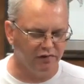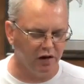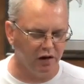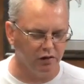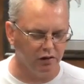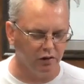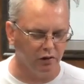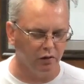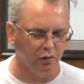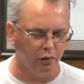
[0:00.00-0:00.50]

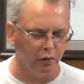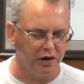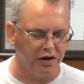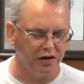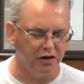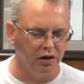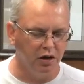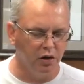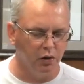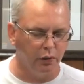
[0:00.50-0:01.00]
Father,
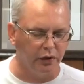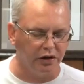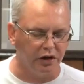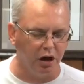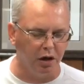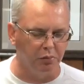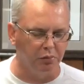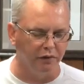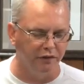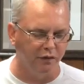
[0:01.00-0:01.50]
we, we
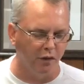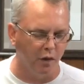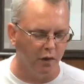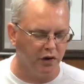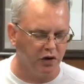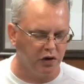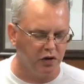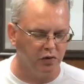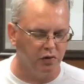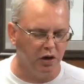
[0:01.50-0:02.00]
come
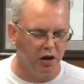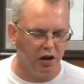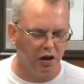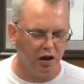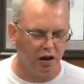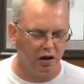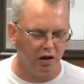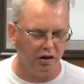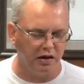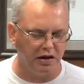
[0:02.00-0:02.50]
before you
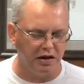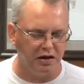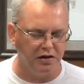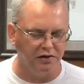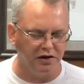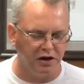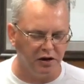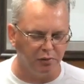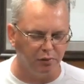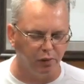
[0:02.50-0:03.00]
uh,
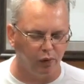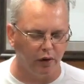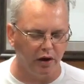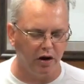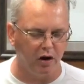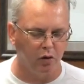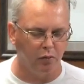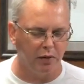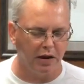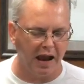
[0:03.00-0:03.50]
in, in
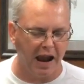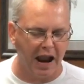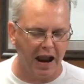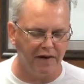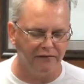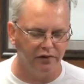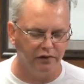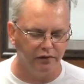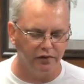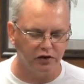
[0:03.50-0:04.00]
prayer on
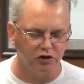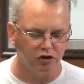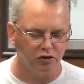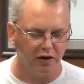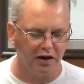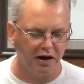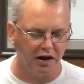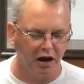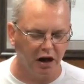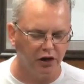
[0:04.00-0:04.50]
behalf of this
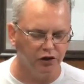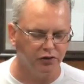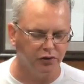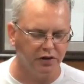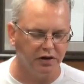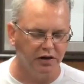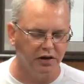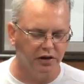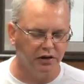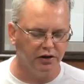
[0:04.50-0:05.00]
great
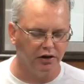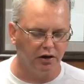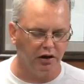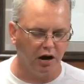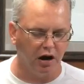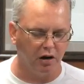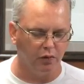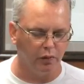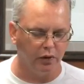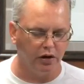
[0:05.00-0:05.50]
country.
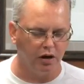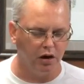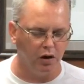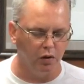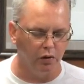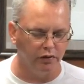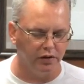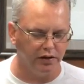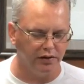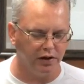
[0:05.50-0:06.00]
Dear God, we
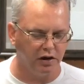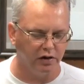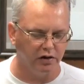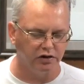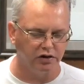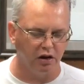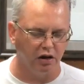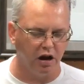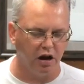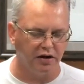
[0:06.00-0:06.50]
know that
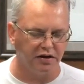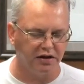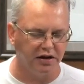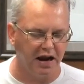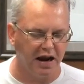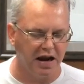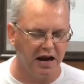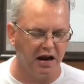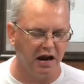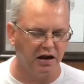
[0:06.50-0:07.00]
there is a lot of
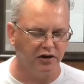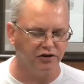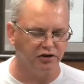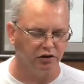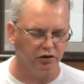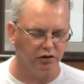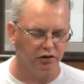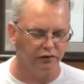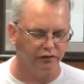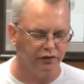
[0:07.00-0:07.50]

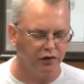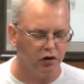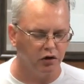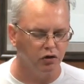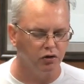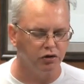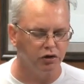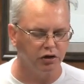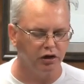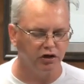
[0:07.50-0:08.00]
chaos and
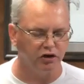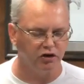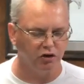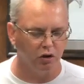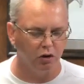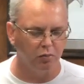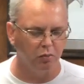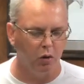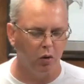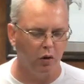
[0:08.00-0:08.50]
confusion and
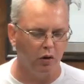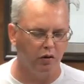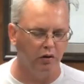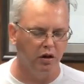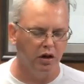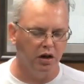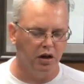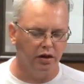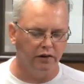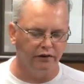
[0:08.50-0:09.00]

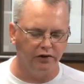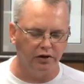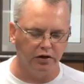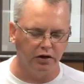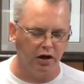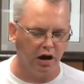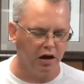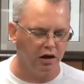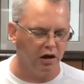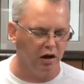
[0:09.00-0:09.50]
turmoil.
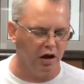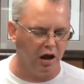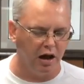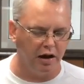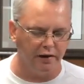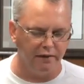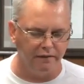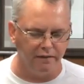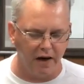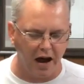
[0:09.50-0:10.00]
Dear God, a
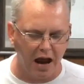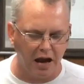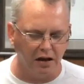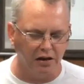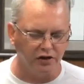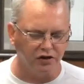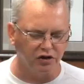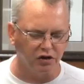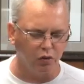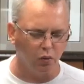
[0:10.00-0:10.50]
lot of
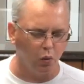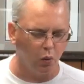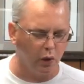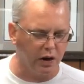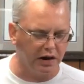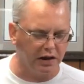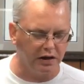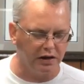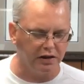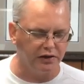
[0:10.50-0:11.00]
violence and
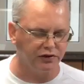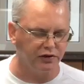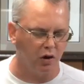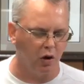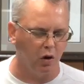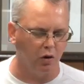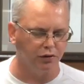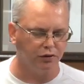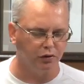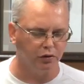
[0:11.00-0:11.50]
wickedness
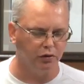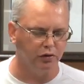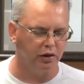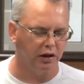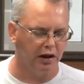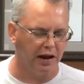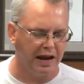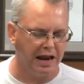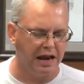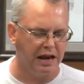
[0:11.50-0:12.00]
all through
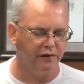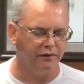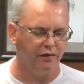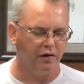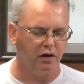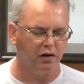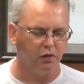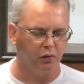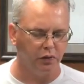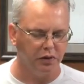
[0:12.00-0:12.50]
the
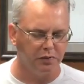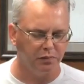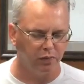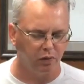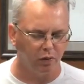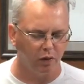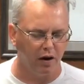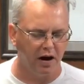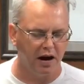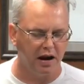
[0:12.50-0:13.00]
land. Father, we
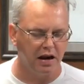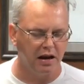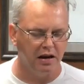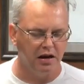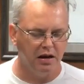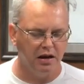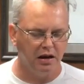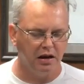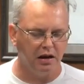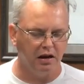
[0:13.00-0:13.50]

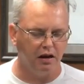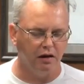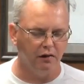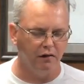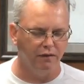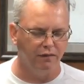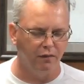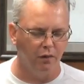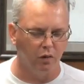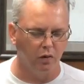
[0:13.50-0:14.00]
pray
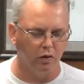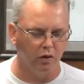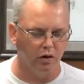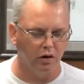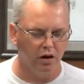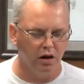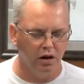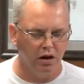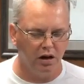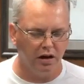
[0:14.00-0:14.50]
uh,
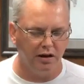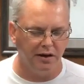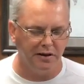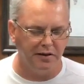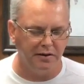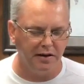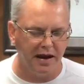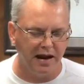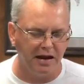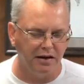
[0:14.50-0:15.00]
for
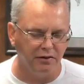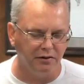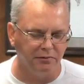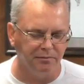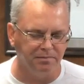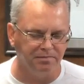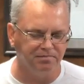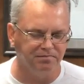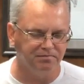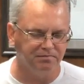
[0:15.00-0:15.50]
a,
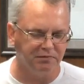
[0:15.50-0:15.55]
a,